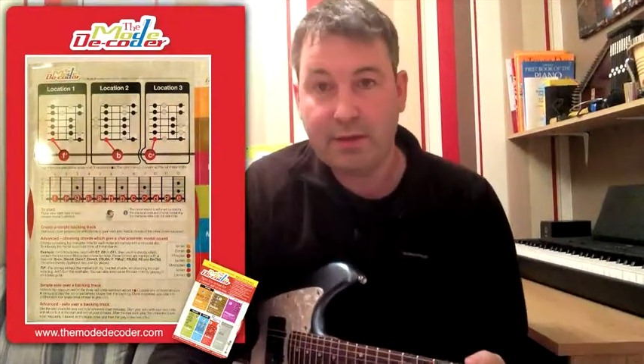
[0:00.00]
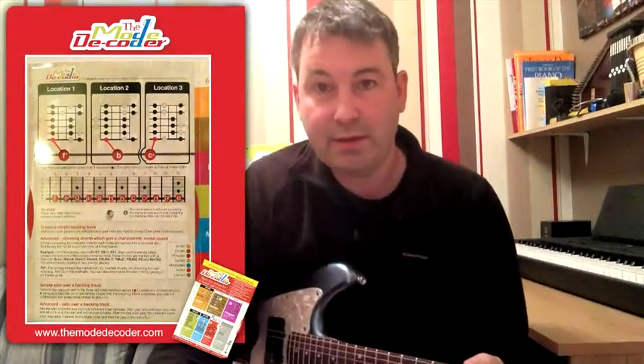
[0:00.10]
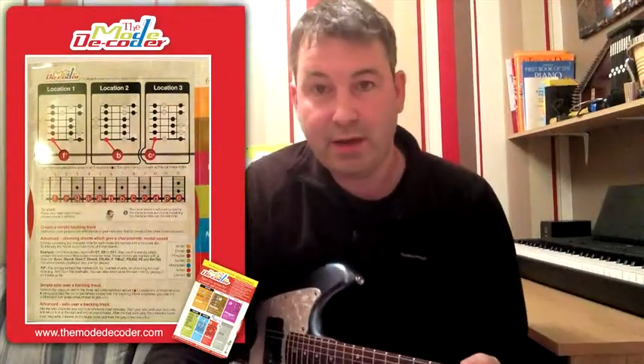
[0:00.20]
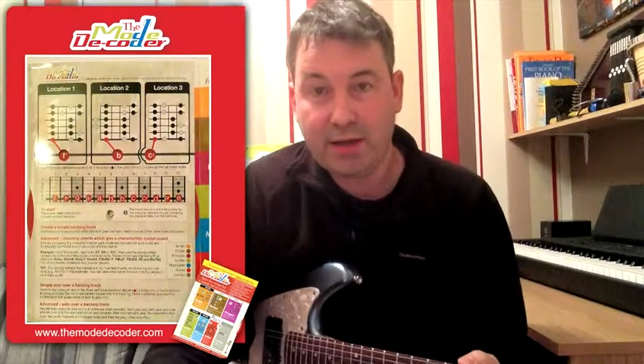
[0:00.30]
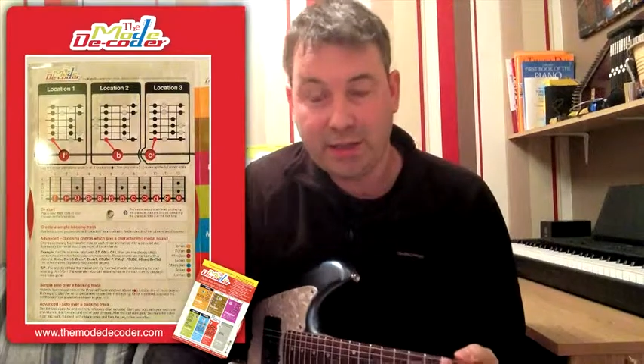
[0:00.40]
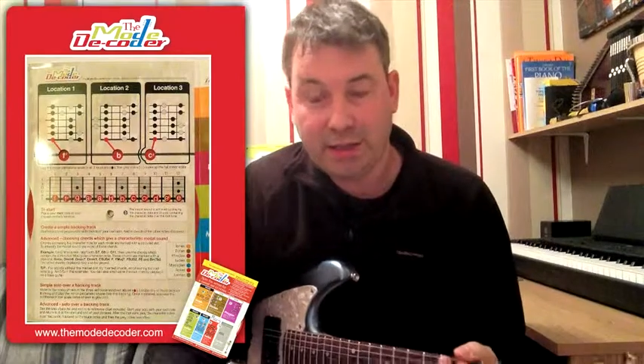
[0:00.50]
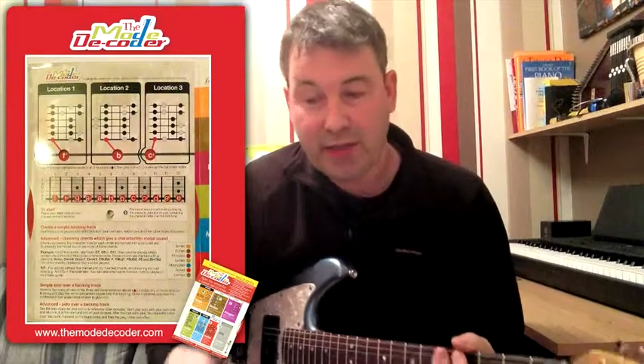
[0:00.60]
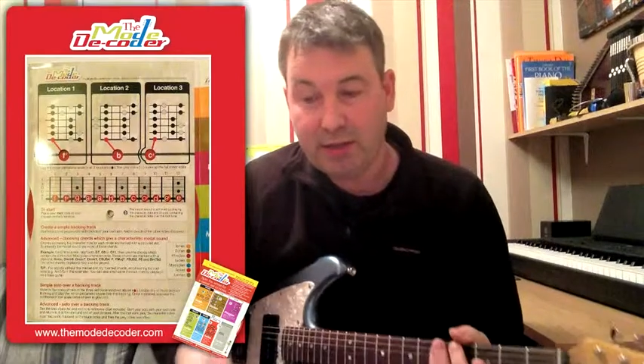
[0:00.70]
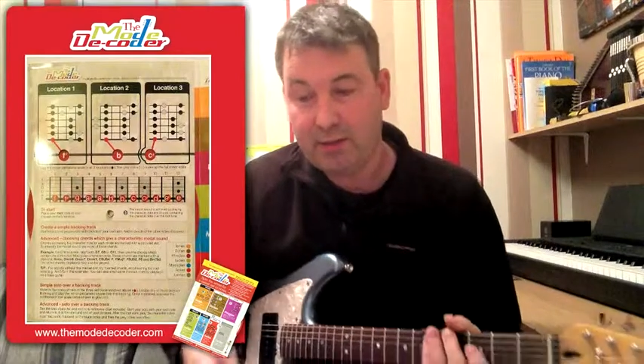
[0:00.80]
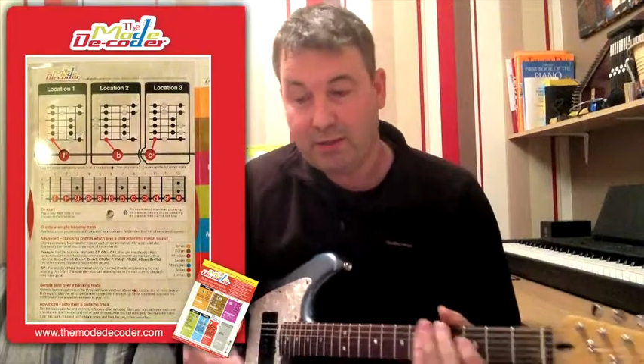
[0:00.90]
right
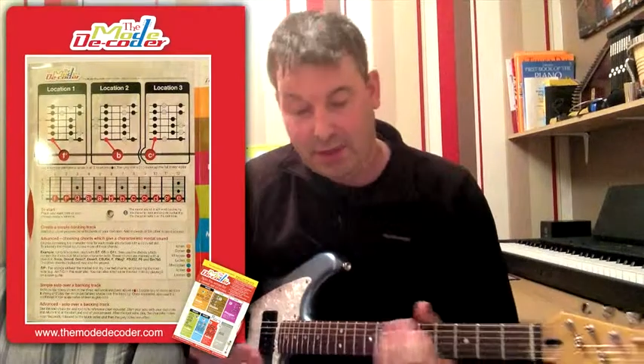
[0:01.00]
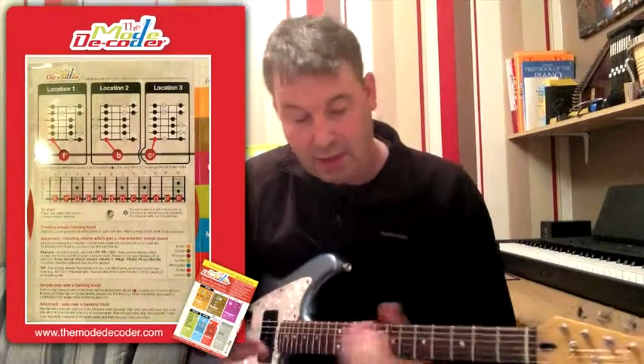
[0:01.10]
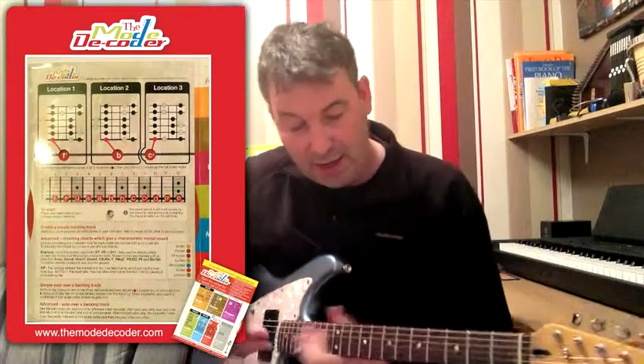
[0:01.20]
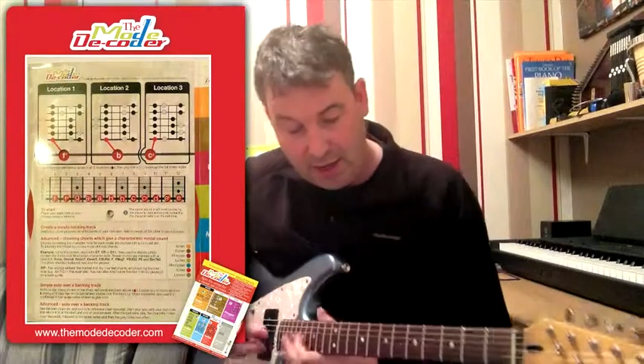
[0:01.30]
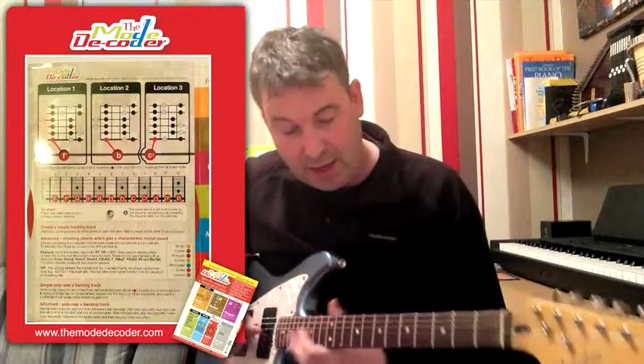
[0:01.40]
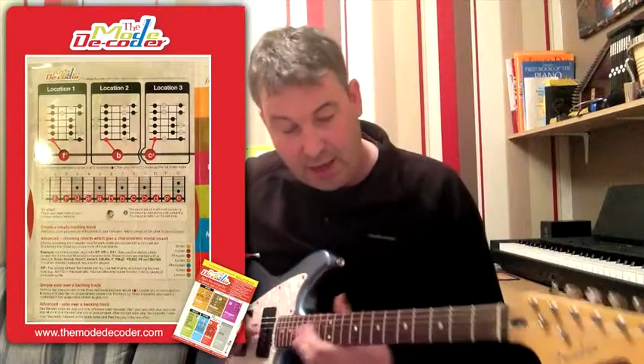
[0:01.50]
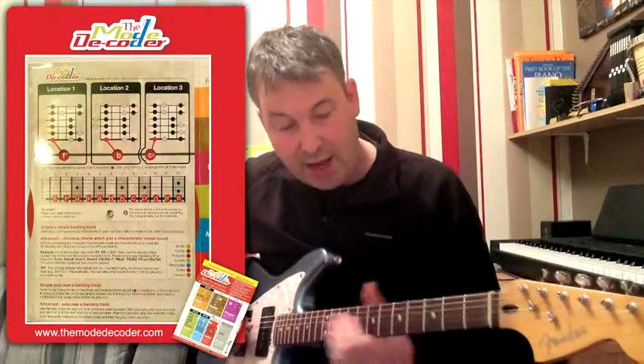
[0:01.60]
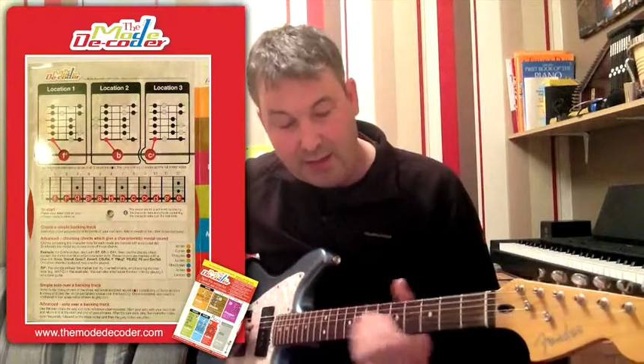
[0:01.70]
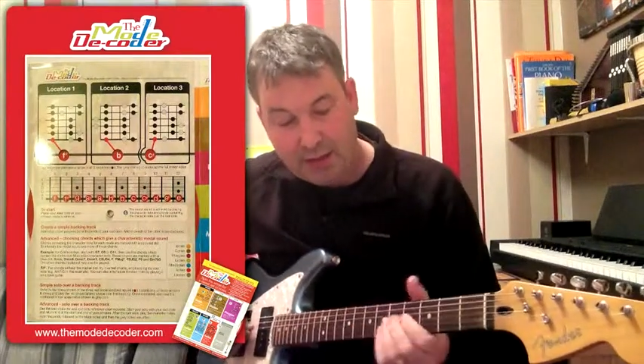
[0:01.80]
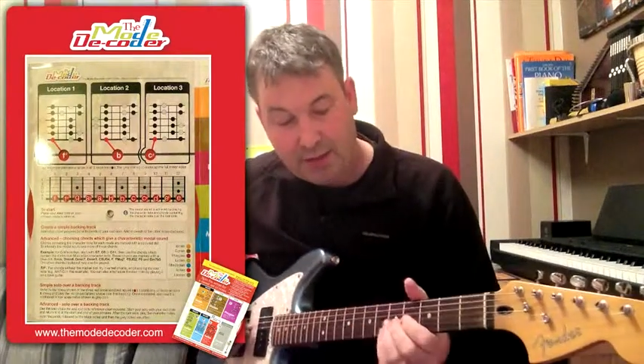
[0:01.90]
scale. And
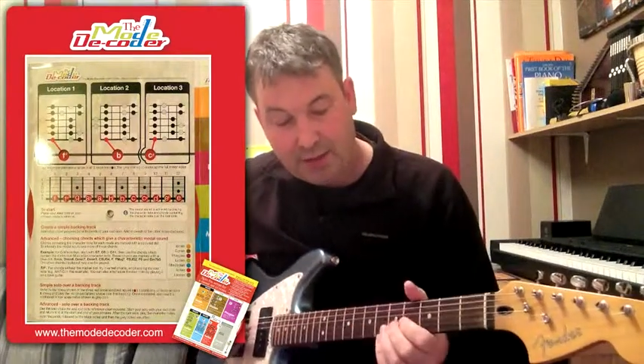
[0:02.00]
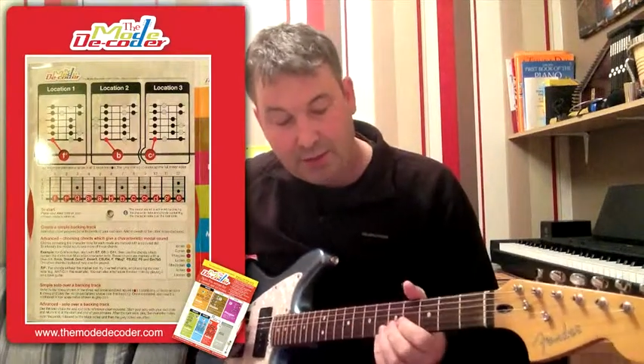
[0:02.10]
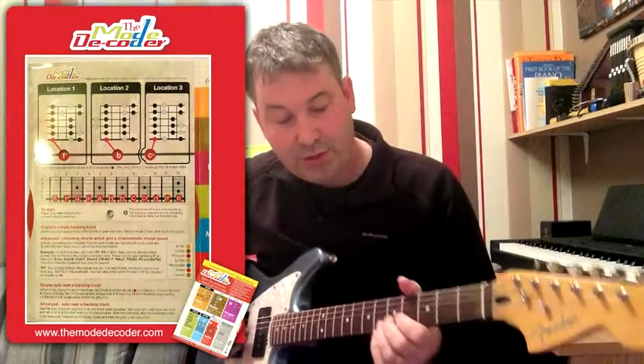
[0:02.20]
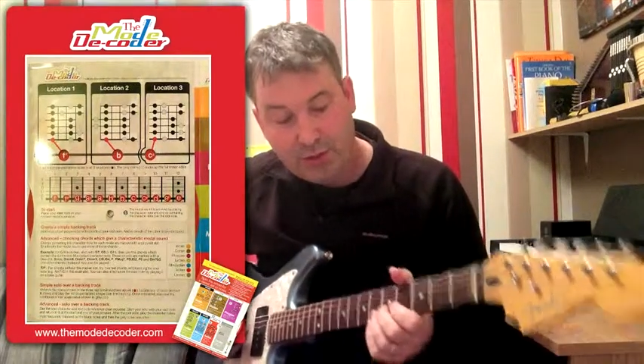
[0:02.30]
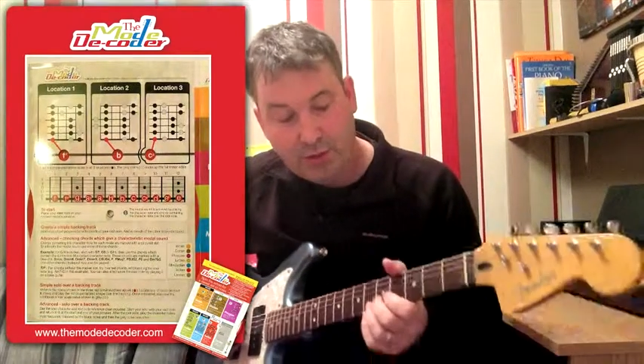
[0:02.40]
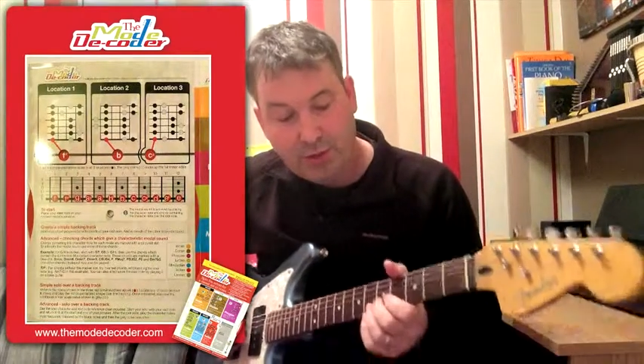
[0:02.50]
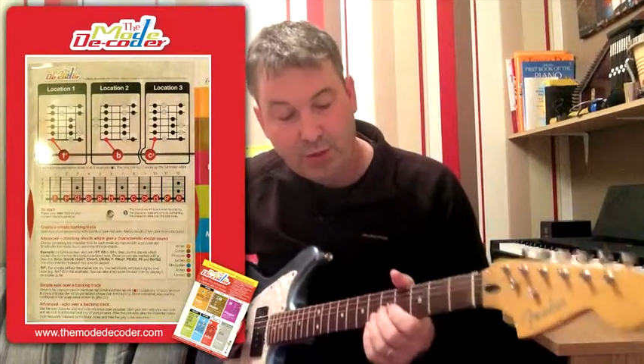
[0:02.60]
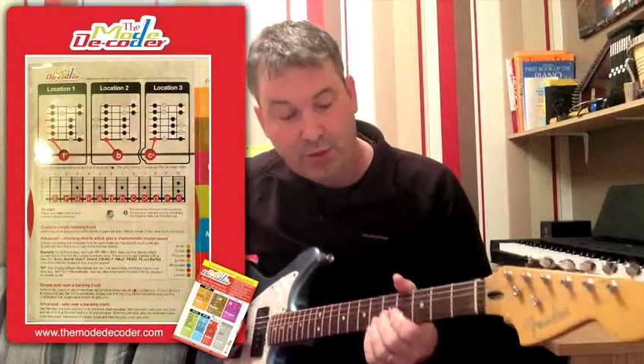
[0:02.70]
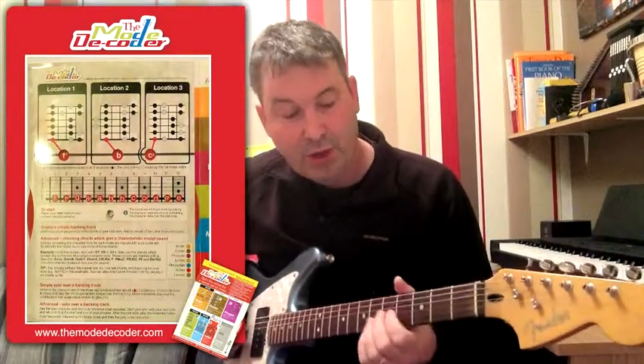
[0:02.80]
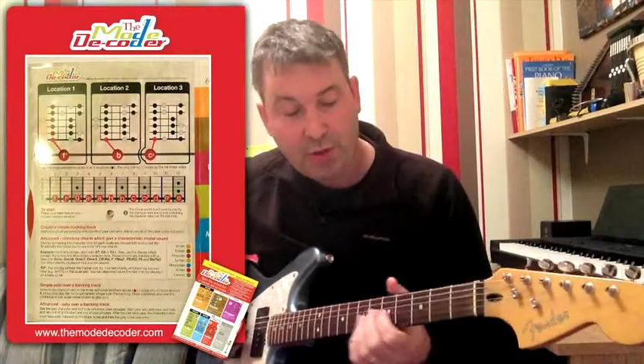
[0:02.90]
adding to
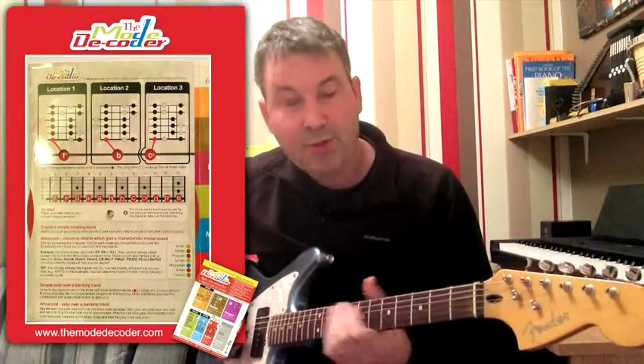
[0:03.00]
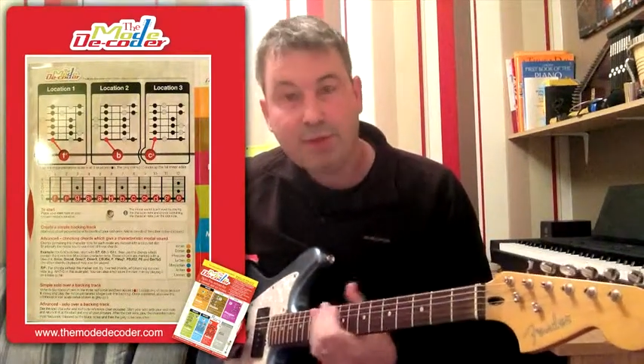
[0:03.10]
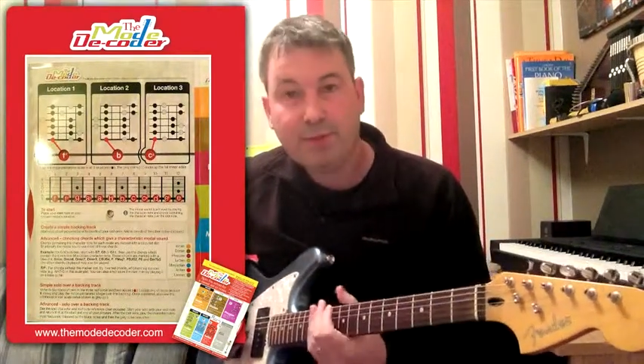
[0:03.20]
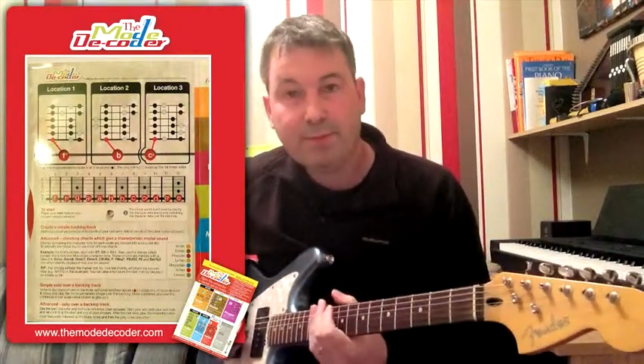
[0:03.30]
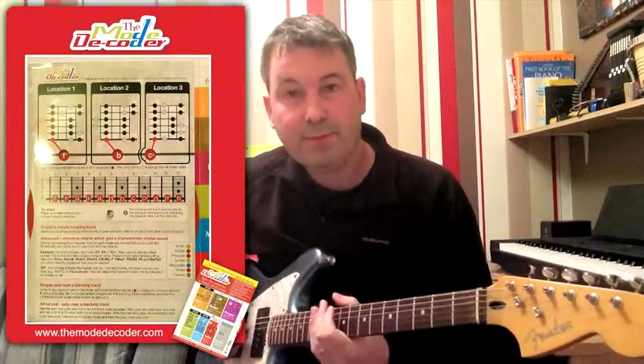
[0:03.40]
those notes